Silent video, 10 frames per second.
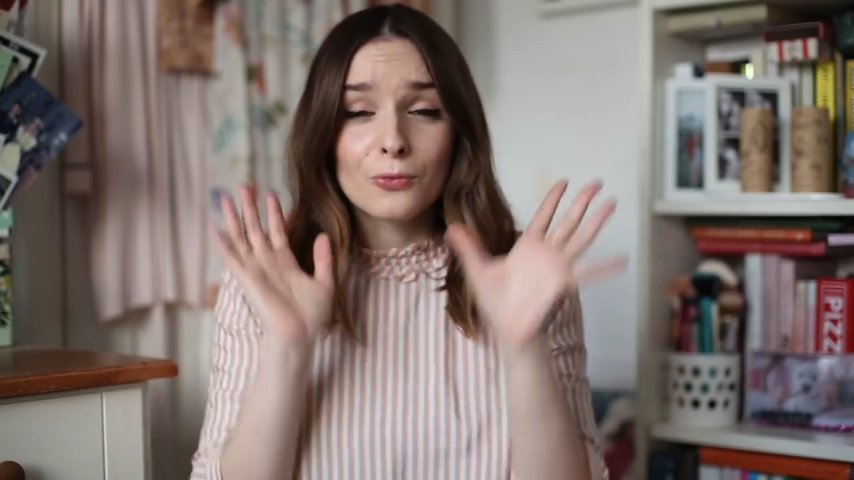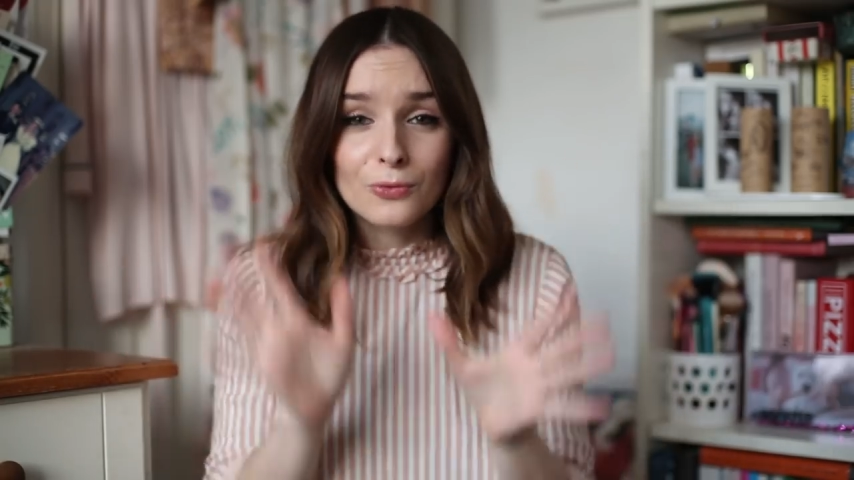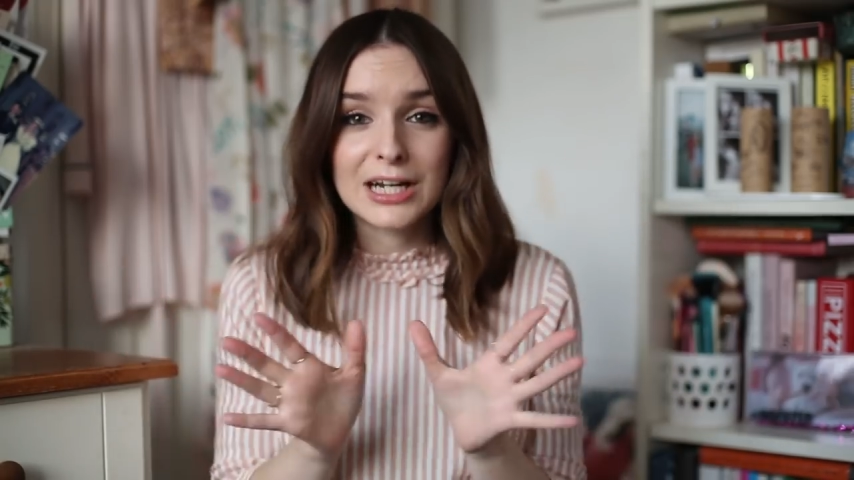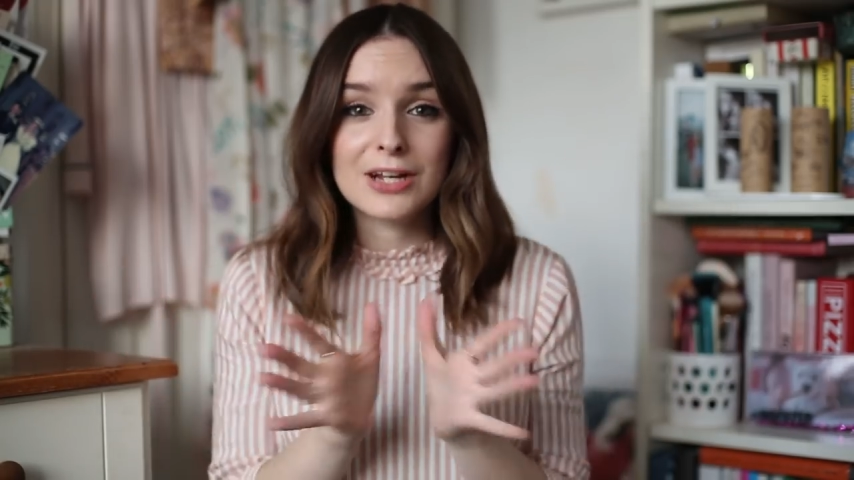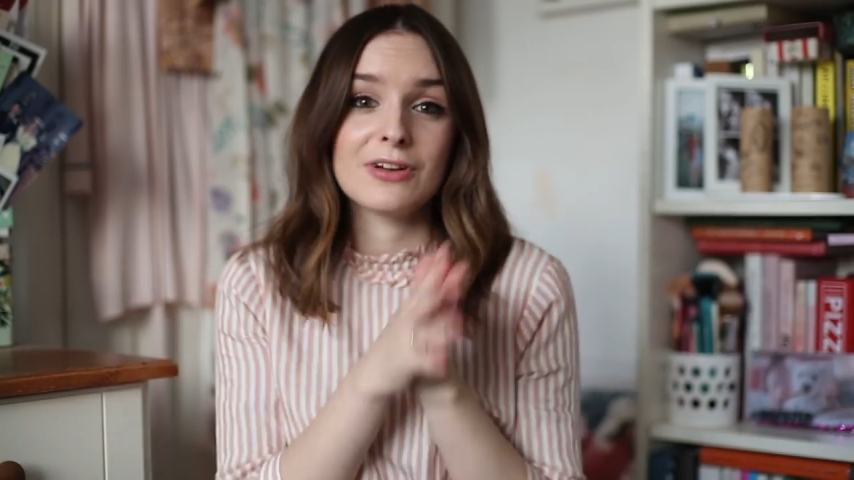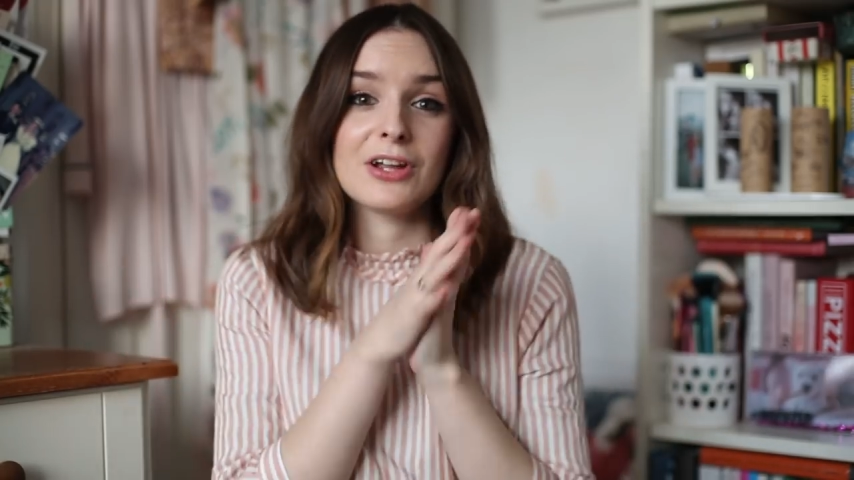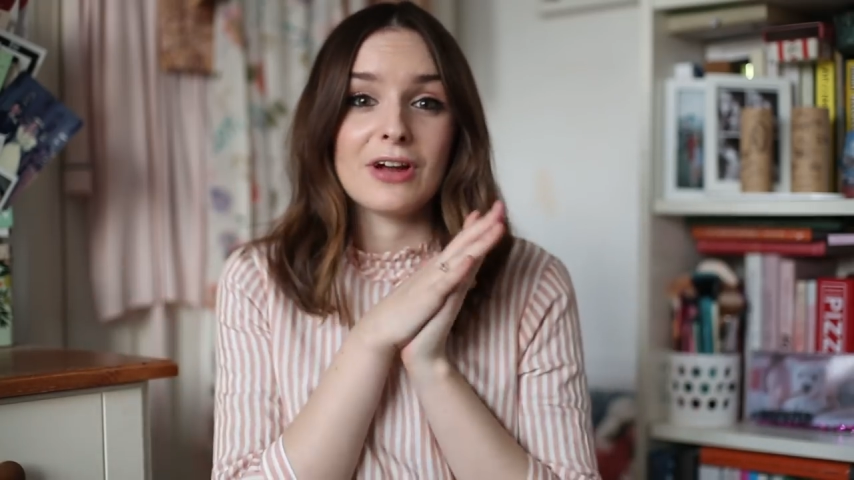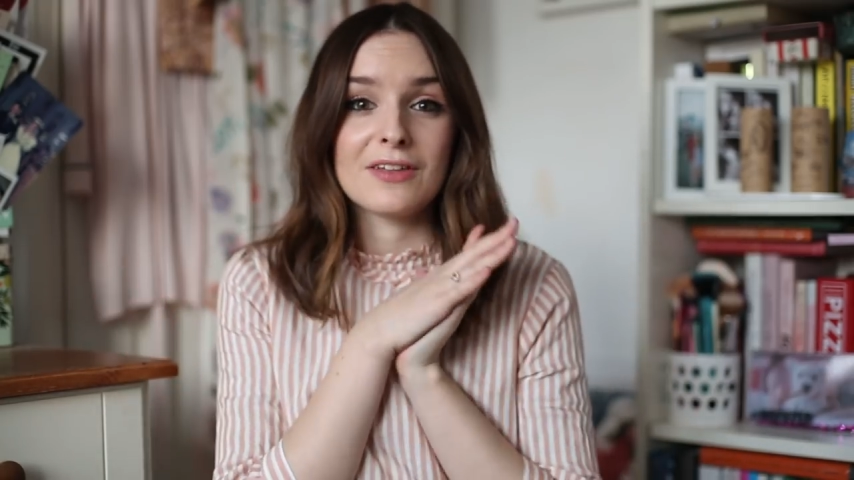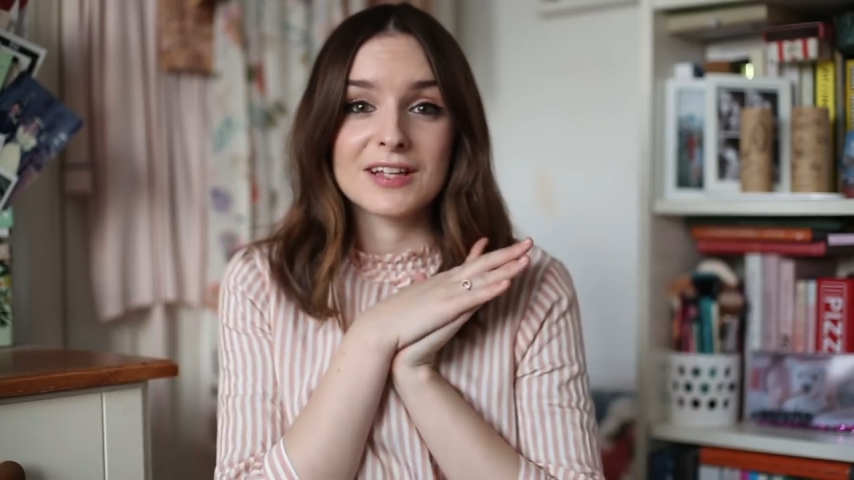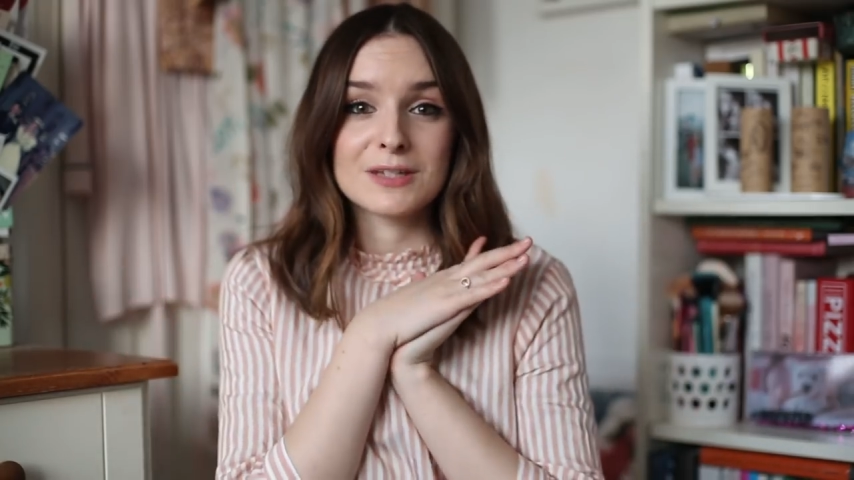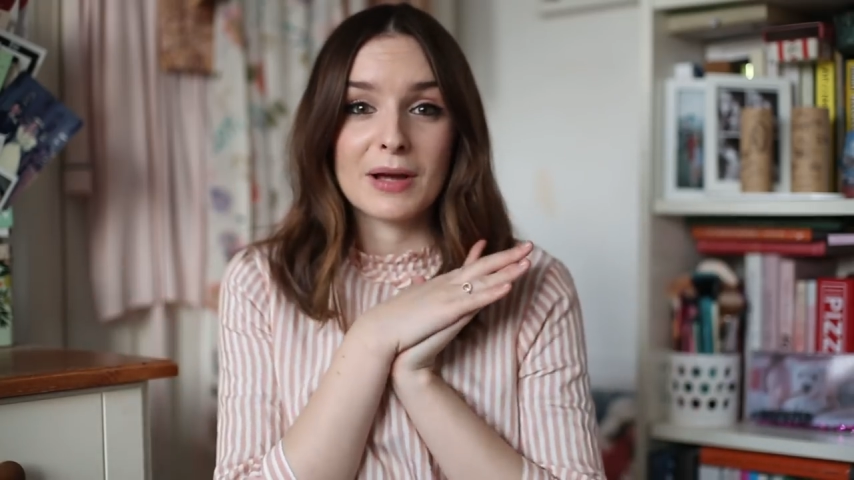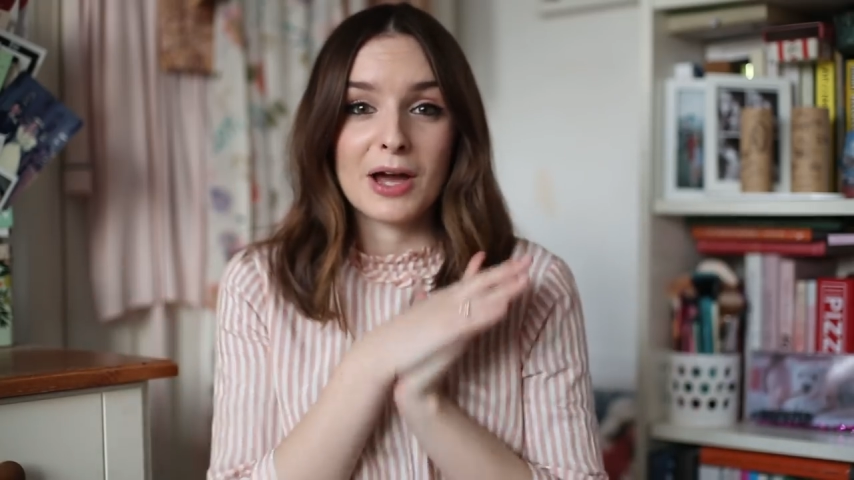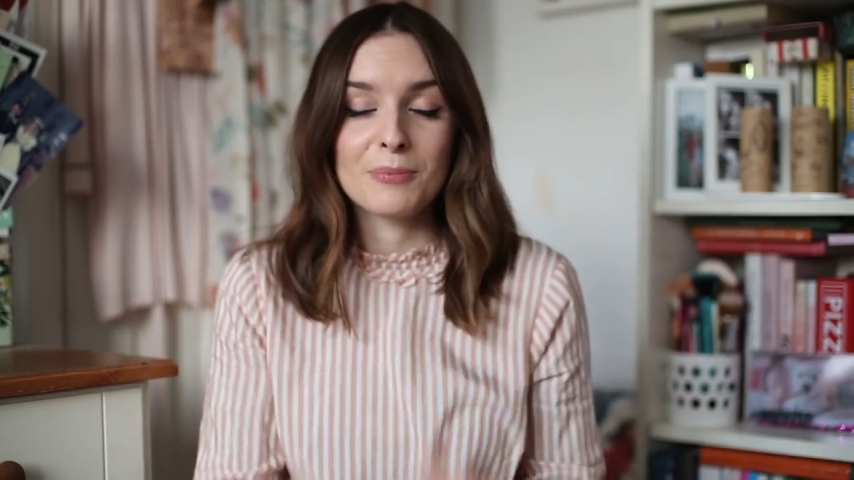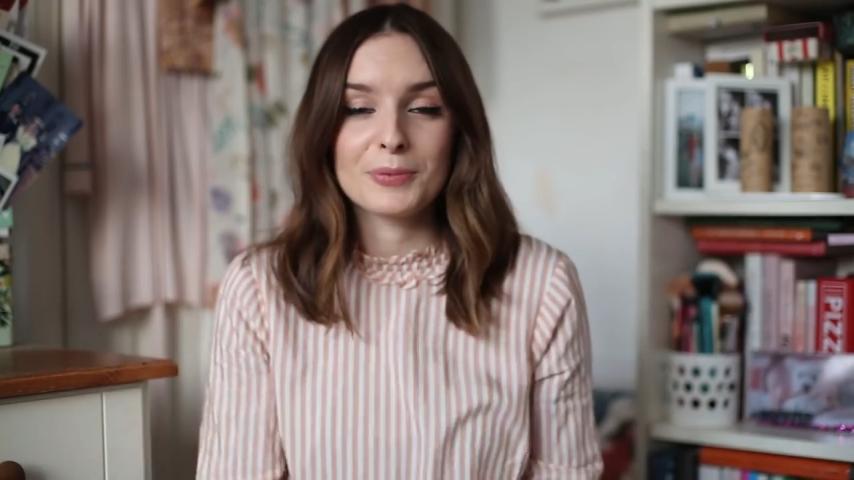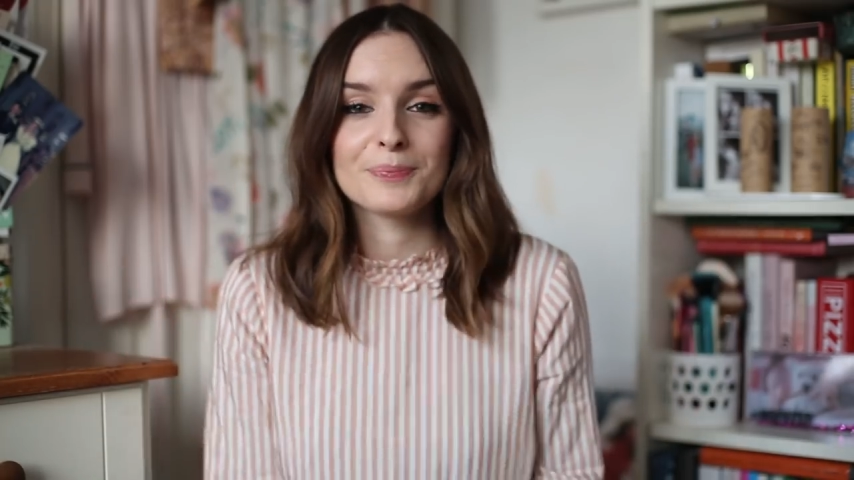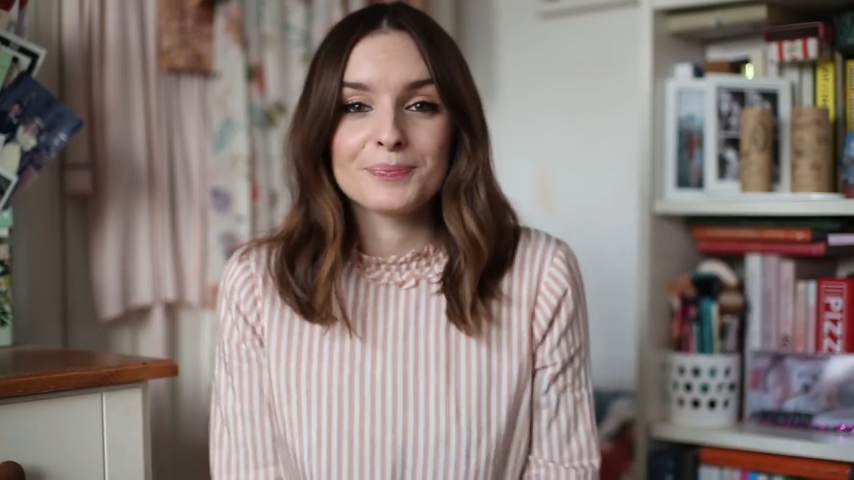Really, really great thing to pick up.